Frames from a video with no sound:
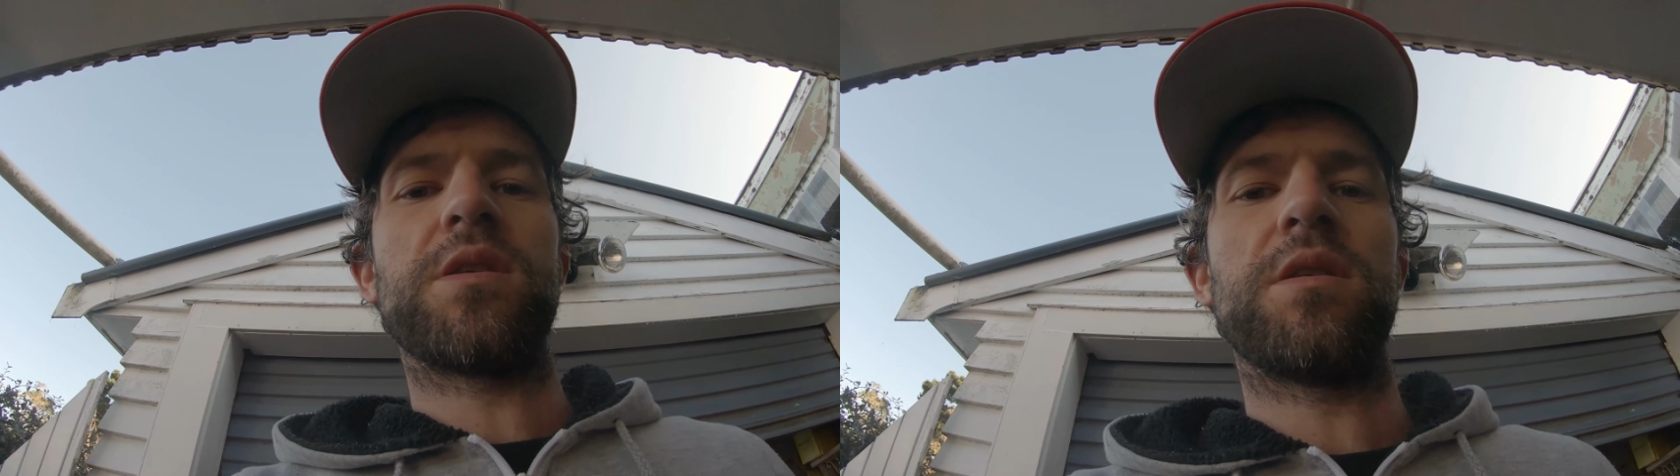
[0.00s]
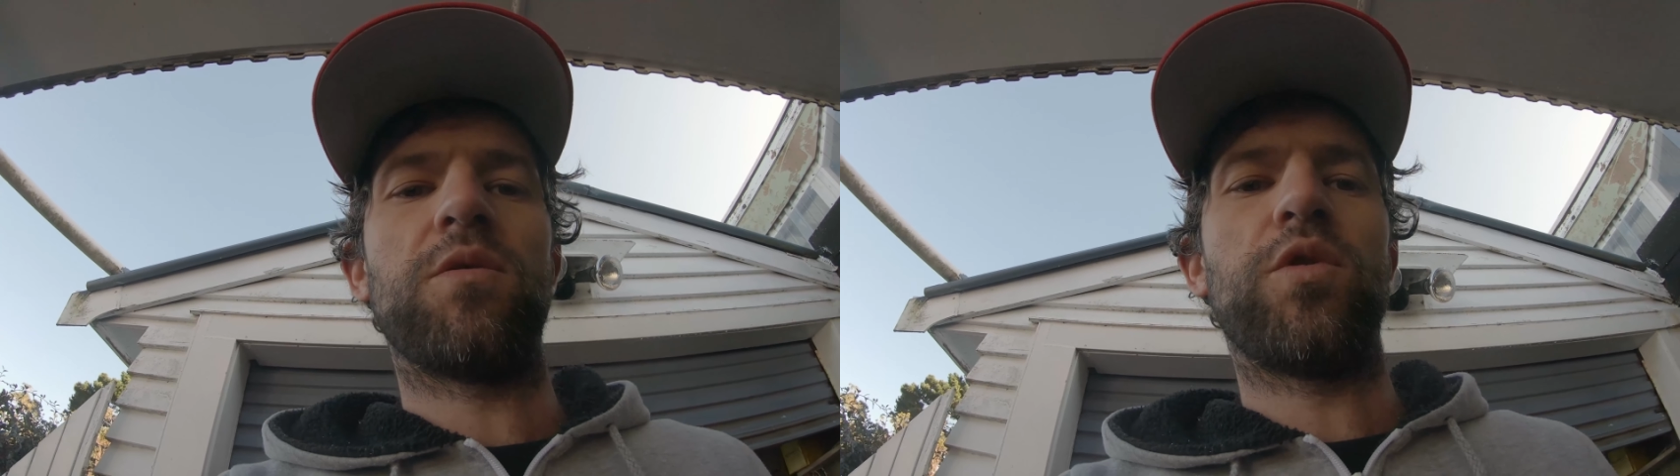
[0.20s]

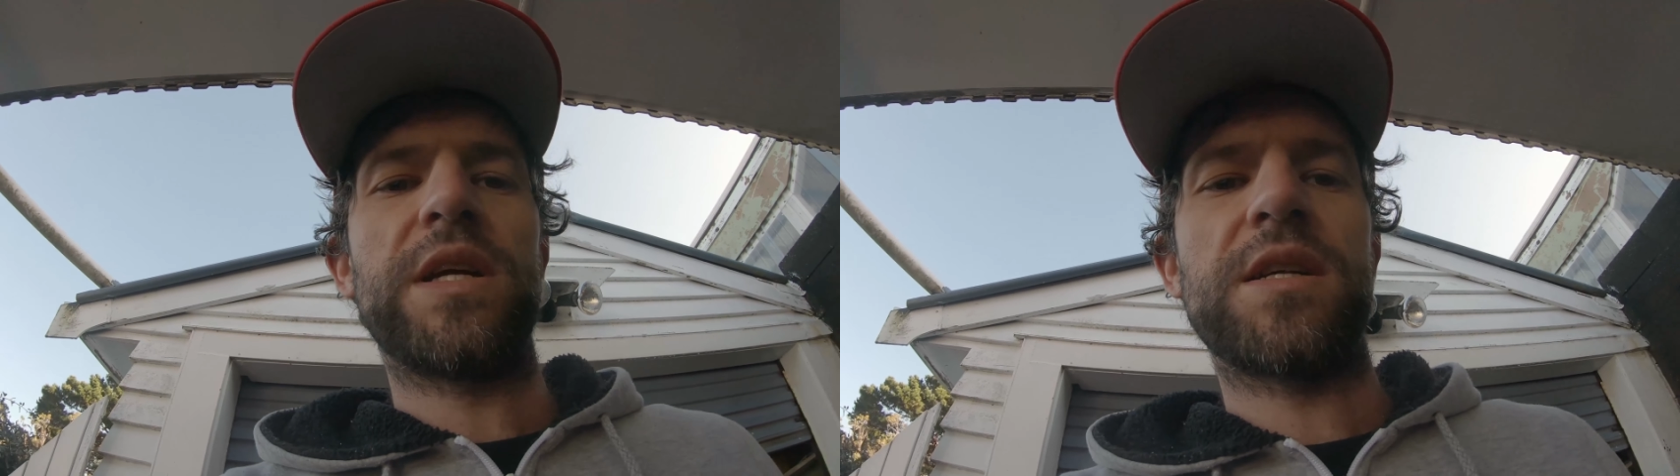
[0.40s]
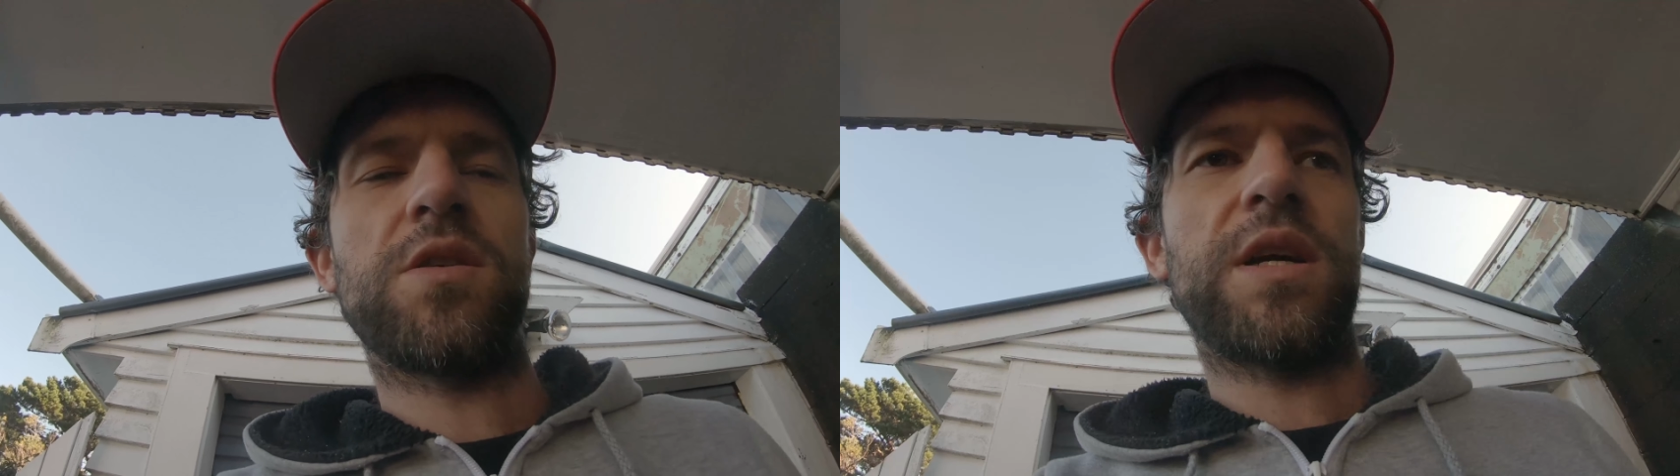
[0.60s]
and all
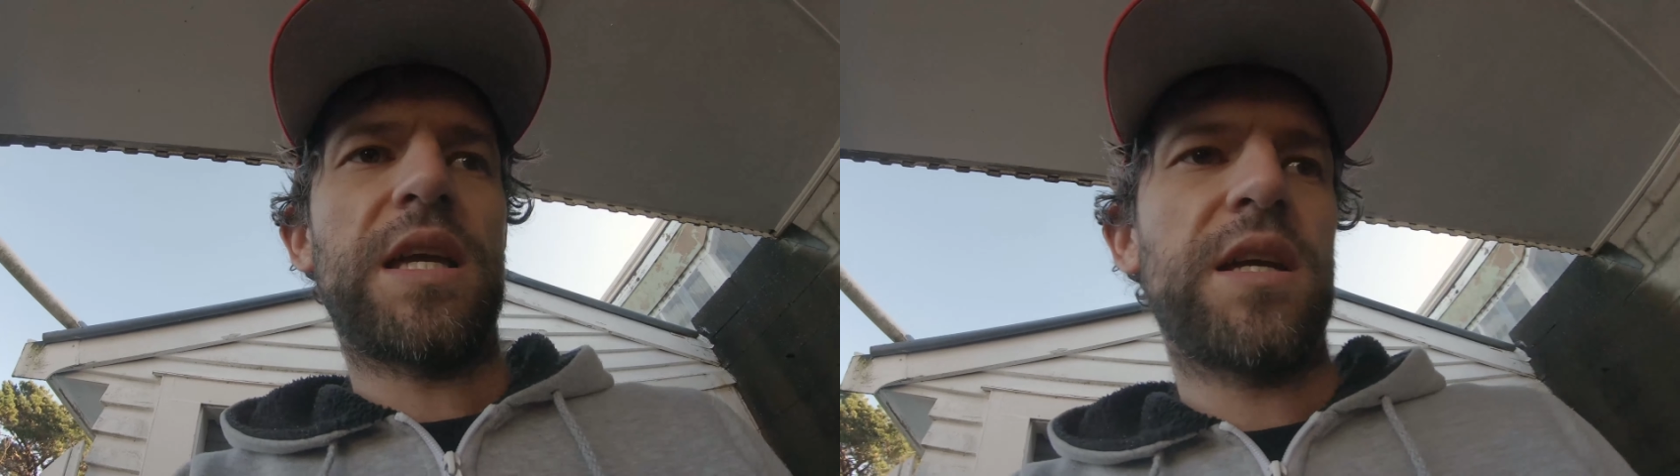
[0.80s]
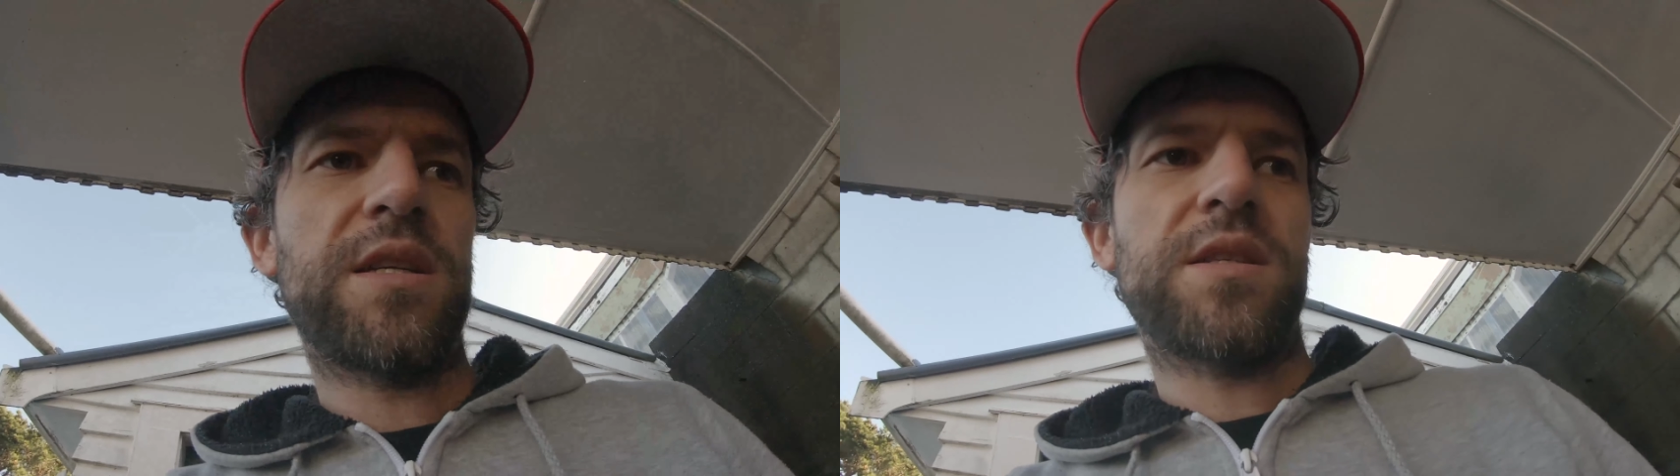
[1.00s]
the SI
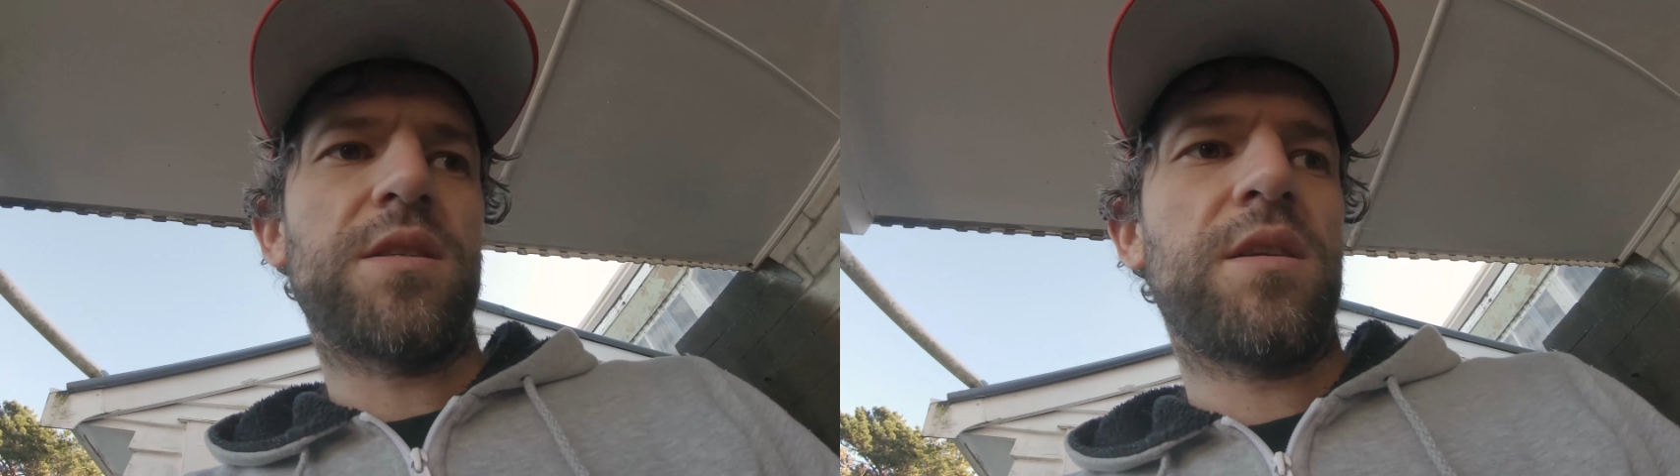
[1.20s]
gear